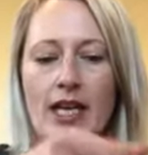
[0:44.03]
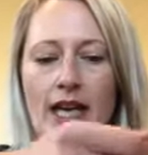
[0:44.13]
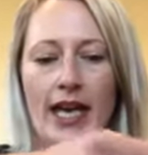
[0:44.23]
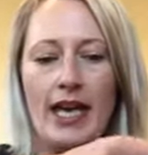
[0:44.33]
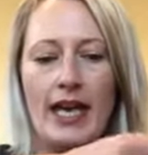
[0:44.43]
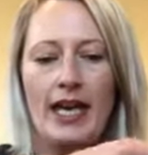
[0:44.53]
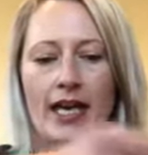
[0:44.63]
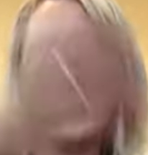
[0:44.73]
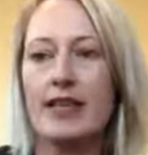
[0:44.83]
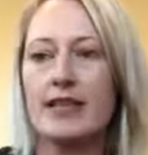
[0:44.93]

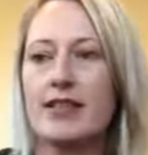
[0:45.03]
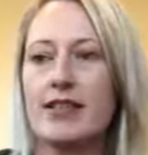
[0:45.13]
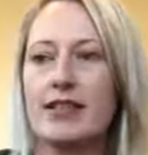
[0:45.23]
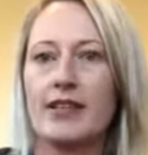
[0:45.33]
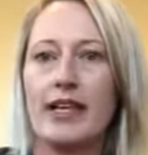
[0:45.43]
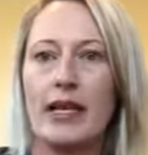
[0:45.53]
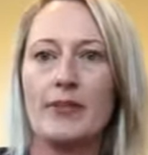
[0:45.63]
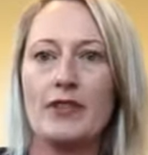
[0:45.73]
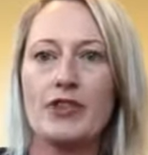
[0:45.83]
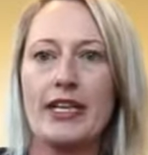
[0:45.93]
and a couple
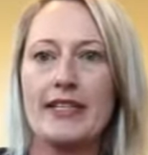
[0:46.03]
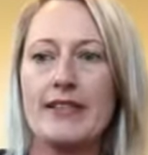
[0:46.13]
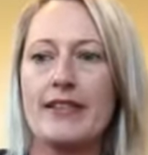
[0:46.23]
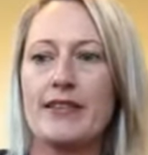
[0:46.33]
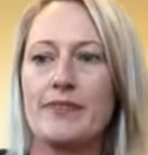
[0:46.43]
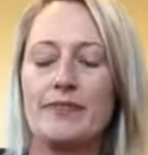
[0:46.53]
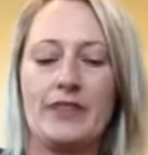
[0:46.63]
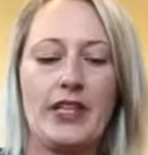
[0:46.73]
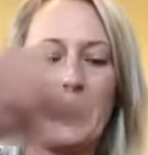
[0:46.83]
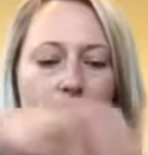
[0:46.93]
of treats that
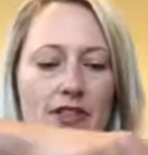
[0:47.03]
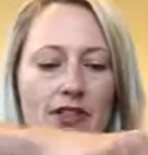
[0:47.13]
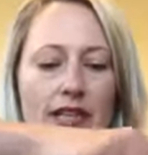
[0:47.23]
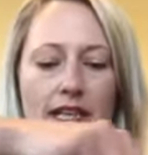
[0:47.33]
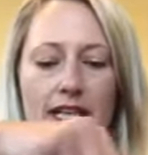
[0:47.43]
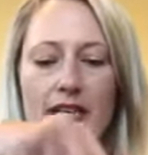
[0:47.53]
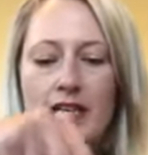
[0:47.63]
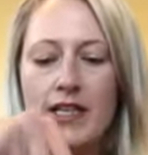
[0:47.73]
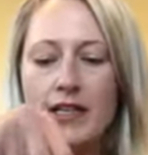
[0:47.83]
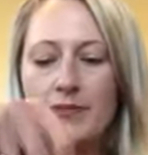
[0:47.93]
I've just got here.
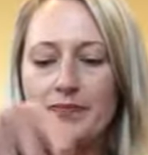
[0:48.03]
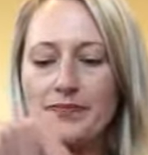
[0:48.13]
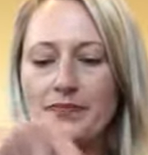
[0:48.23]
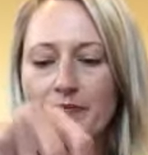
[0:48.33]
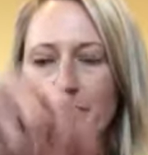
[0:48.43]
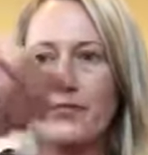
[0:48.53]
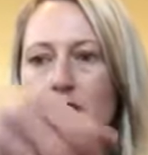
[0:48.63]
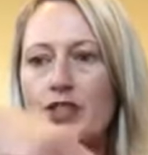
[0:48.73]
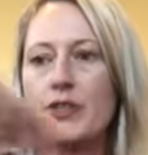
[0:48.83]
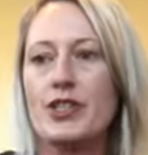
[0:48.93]

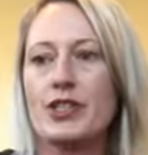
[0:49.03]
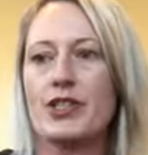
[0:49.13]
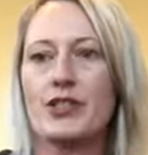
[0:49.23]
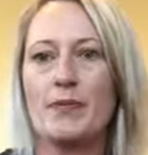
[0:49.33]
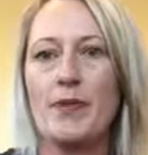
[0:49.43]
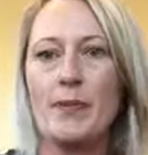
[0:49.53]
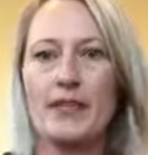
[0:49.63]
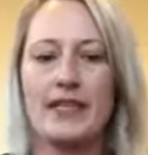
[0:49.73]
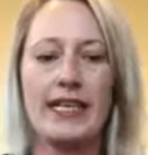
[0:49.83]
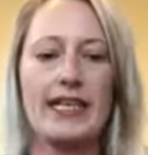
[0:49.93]
So what you do, pop it in
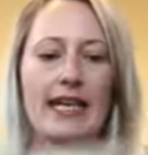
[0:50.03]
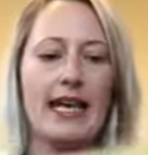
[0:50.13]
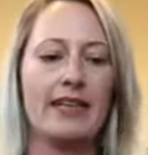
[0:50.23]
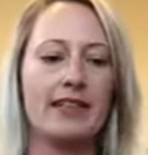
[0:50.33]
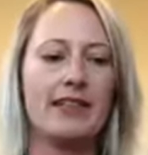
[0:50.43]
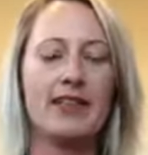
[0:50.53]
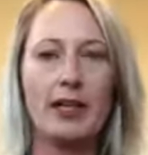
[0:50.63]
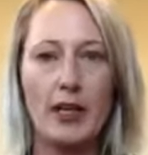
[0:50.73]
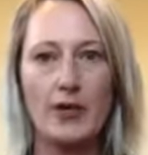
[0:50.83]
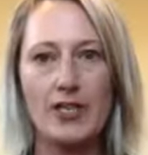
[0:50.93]
the egg carton,
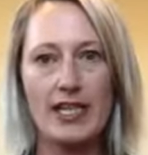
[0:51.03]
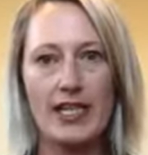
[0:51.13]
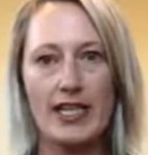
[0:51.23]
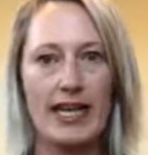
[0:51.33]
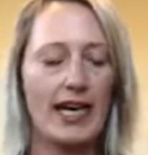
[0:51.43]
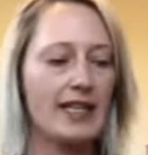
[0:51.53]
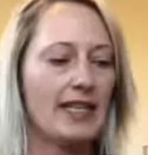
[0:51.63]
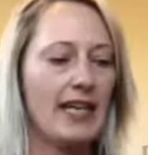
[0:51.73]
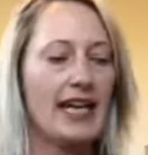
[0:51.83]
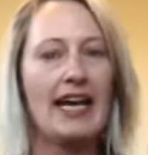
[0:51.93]
close the egg carton,
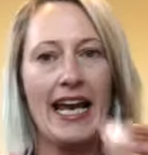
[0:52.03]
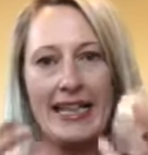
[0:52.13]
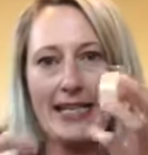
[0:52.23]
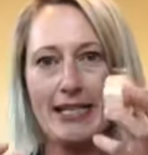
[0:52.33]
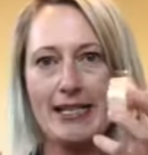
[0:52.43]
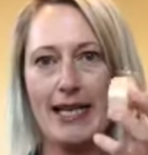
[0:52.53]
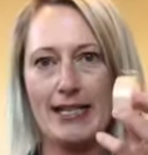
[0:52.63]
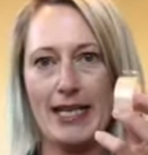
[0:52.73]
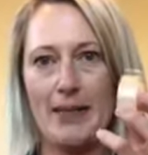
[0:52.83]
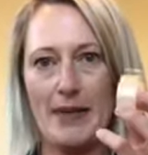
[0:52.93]
and then you
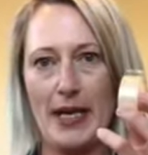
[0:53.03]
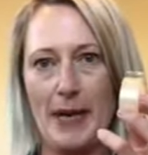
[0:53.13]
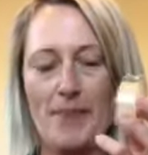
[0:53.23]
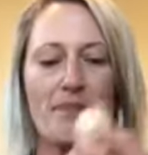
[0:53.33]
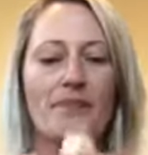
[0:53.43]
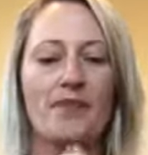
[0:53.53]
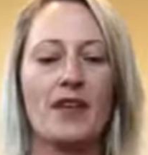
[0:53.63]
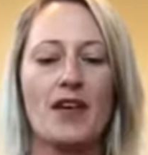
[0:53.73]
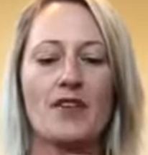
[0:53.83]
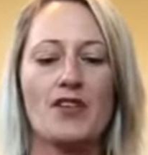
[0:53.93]
sellotape it up.
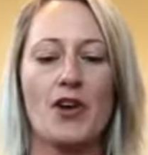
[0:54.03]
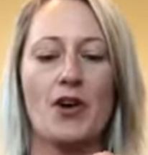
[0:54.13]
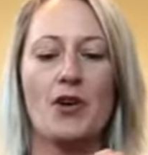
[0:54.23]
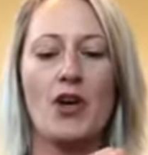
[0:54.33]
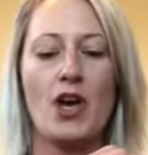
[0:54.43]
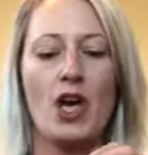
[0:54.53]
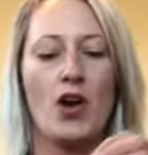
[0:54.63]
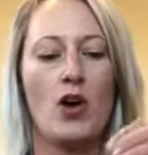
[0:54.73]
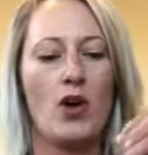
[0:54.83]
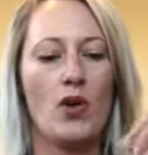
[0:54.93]
So
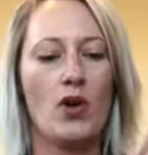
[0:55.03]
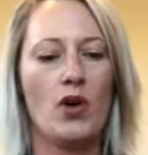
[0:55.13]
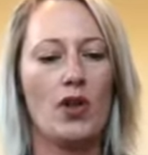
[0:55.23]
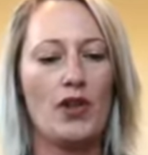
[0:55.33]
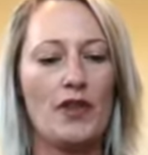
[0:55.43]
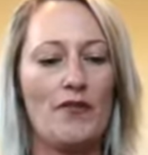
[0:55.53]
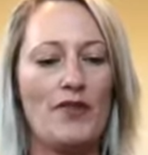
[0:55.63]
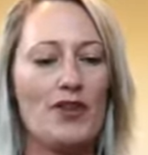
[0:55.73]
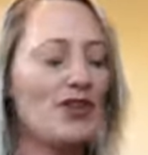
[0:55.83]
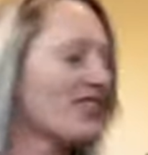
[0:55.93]
the
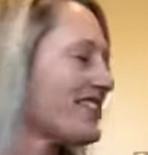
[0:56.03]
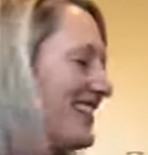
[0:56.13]
first